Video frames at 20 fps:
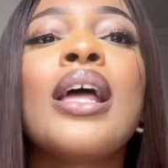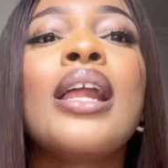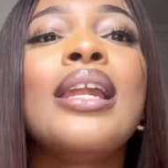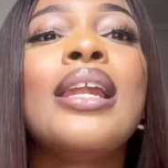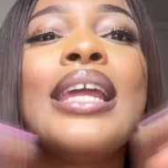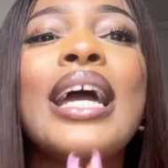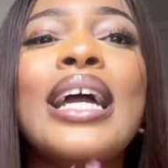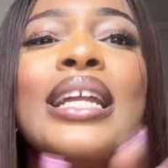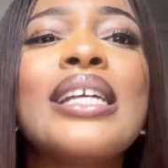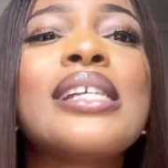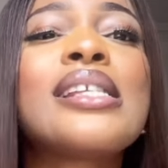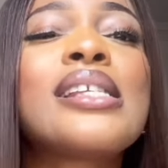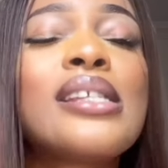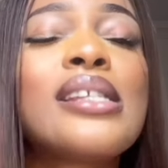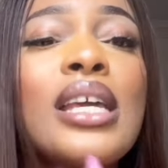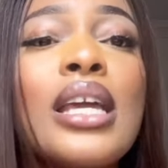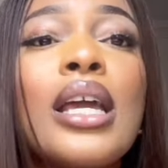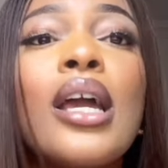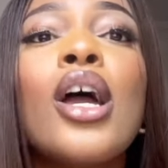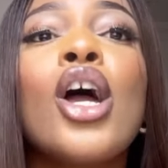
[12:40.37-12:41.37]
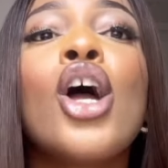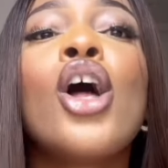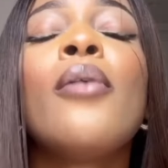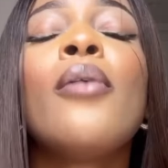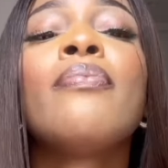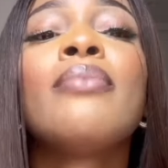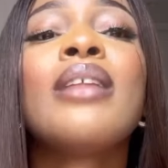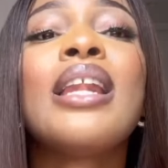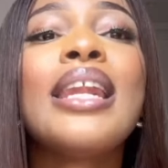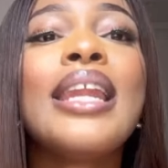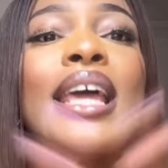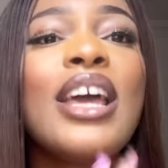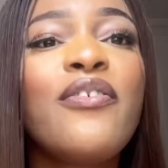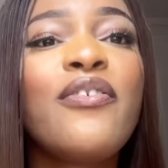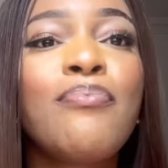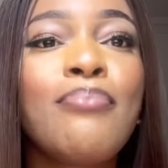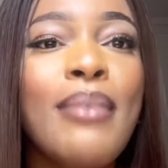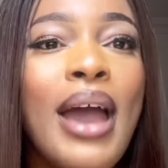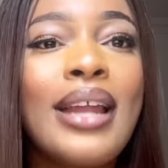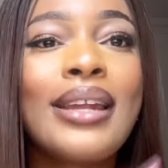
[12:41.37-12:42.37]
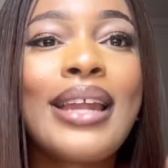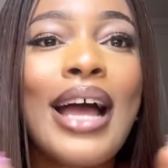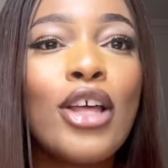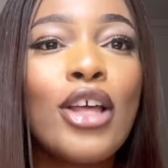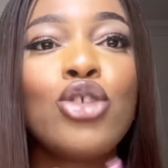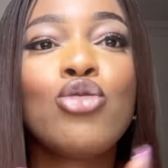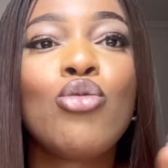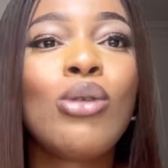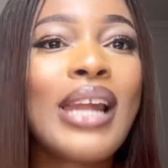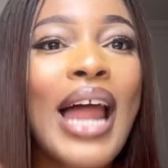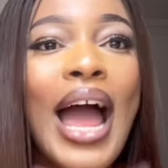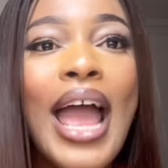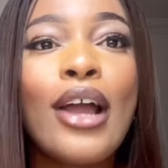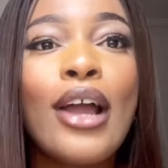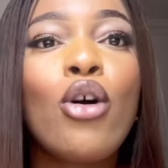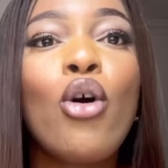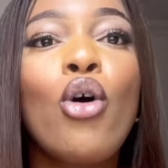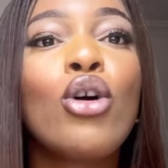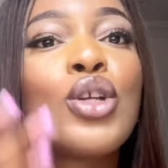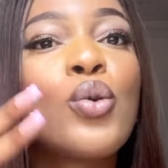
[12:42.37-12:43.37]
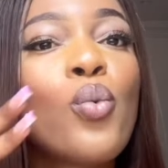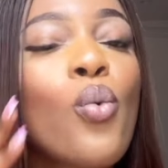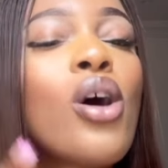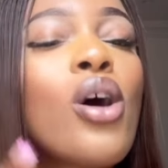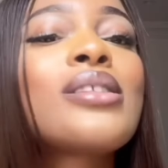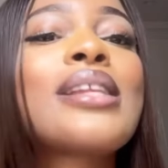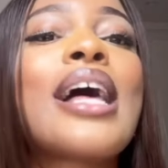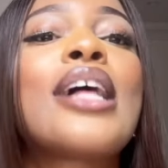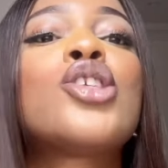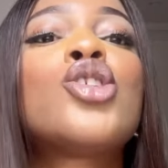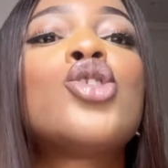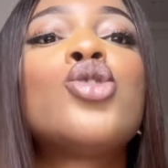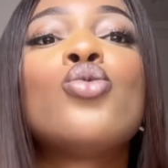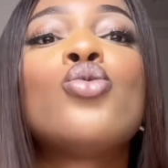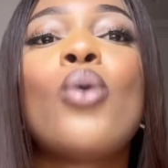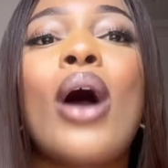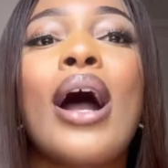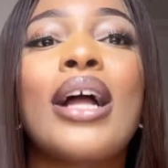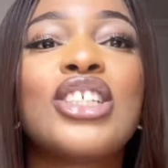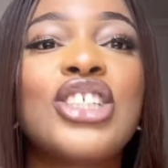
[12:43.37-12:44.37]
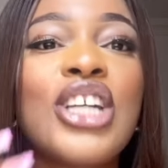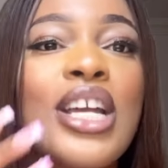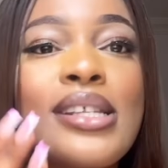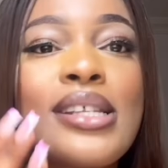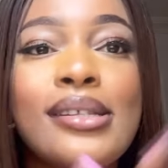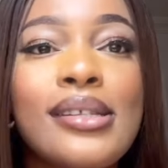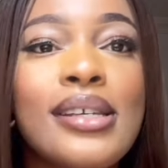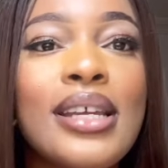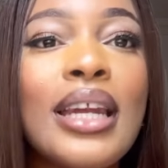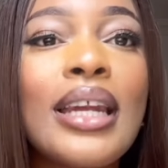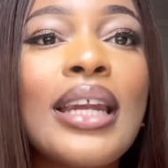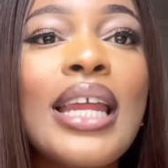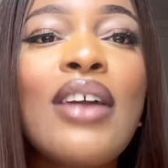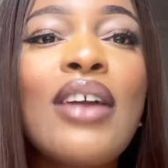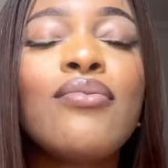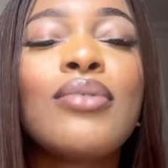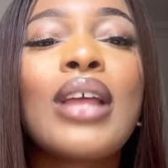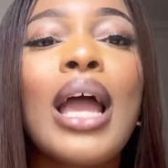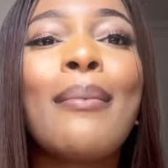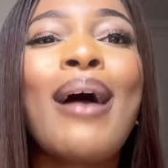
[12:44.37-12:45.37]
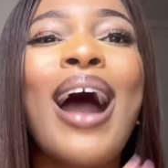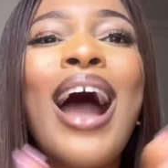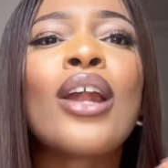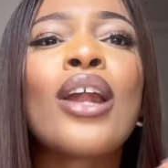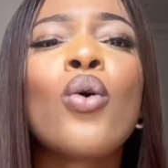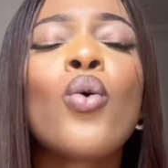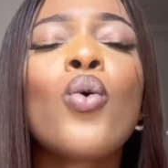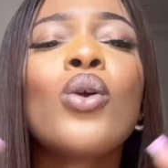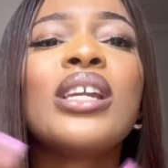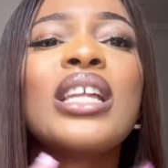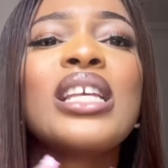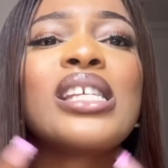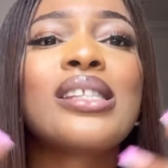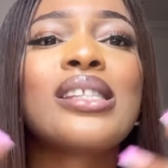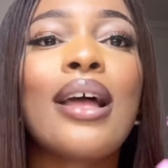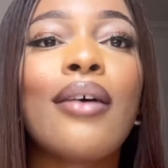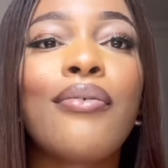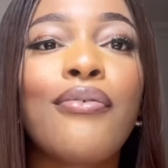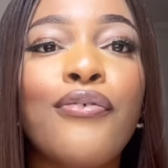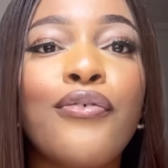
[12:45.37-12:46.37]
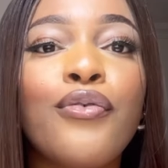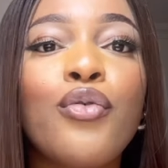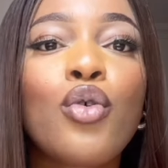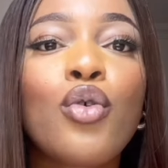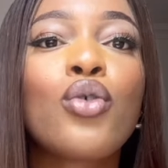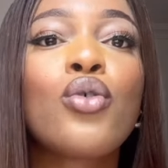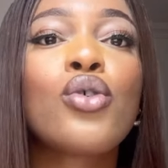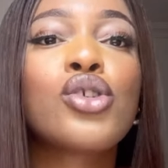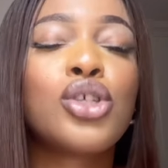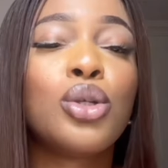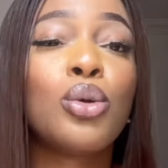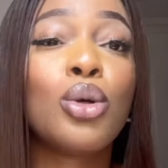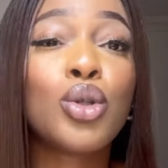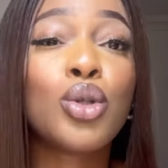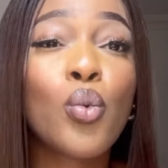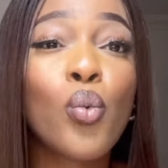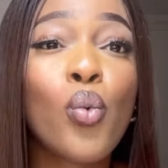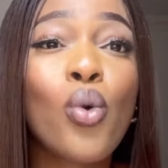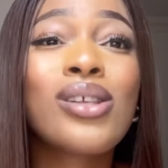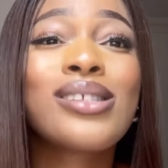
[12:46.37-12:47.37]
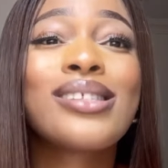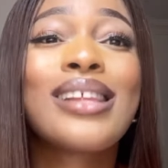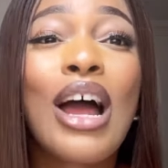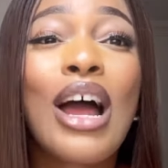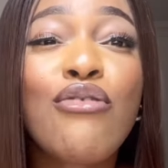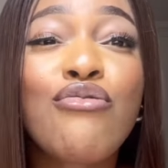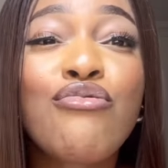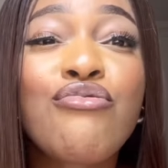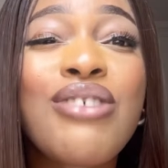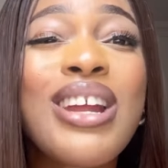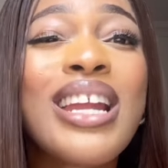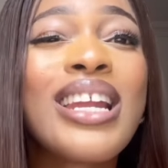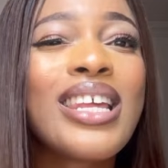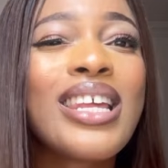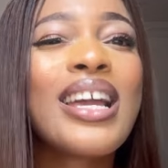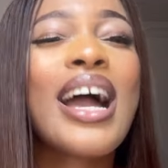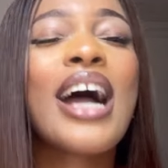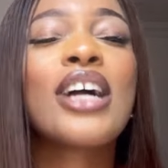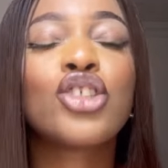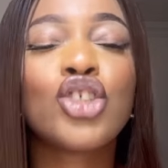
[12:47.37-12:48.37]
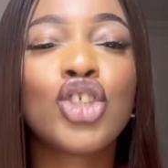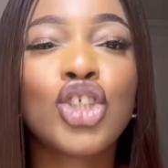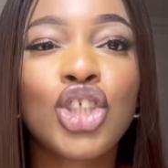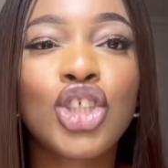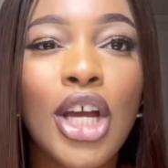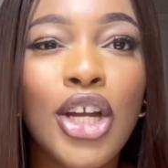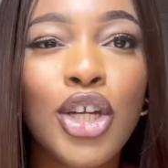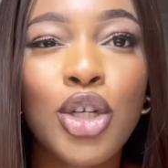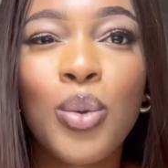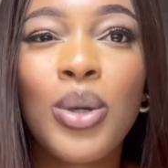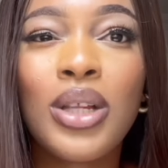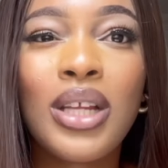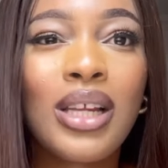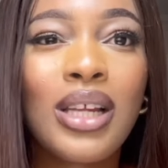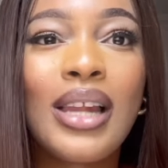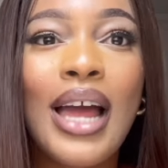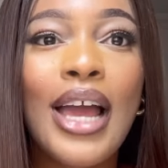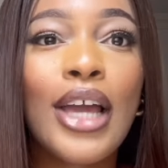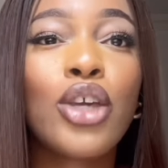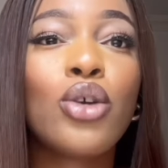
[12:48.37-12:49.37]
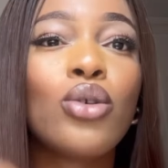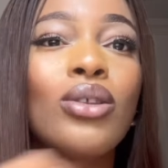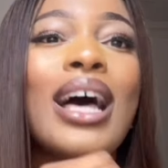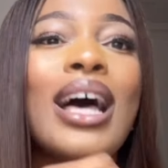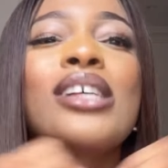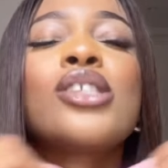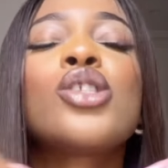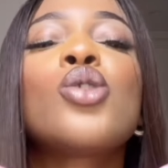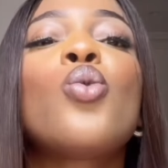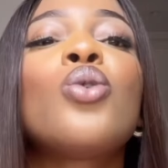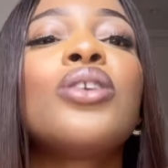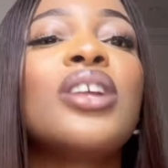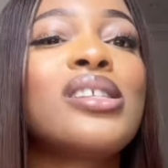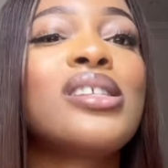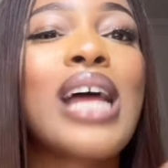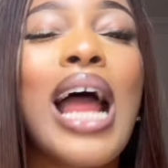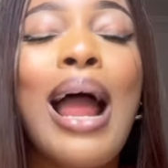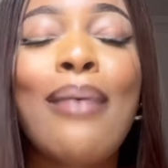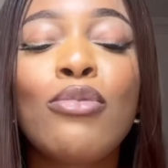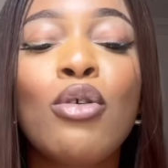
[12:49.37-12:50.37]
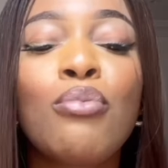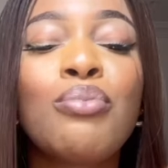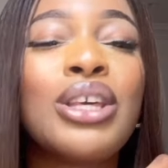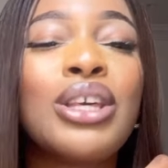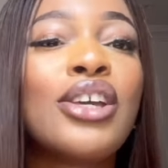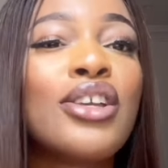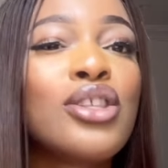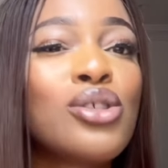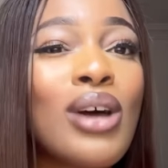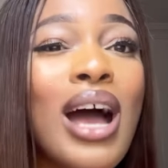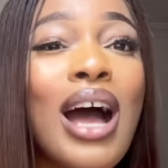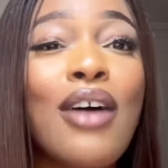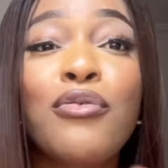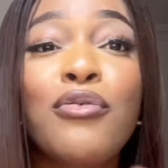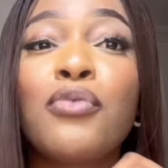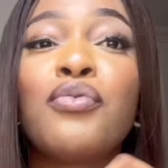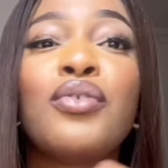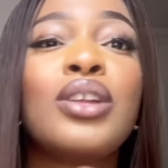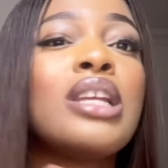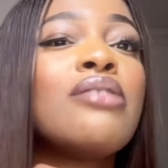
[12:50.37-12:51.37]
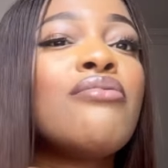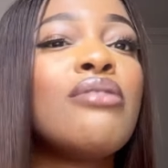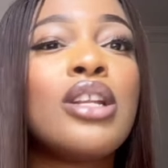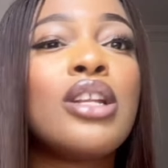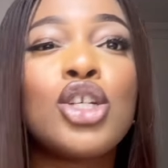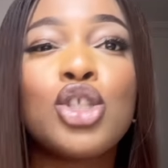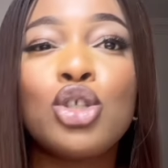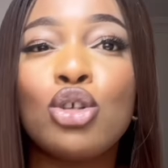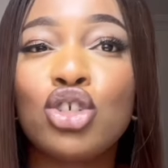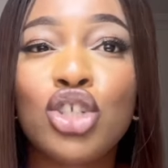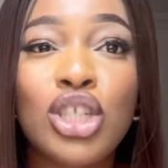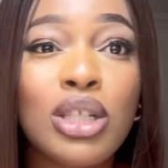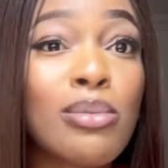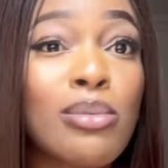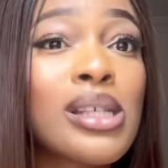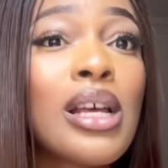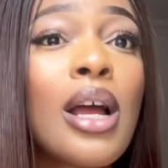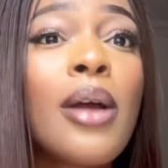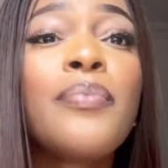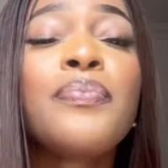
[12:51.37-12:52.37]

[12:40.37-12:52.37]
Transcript: Ladies, see, leave men that you like, or the ones that you are chasing, leave them and only start focusing on the ones that really and genuinely like you. That's the only time you begin to have fulfilling relationships.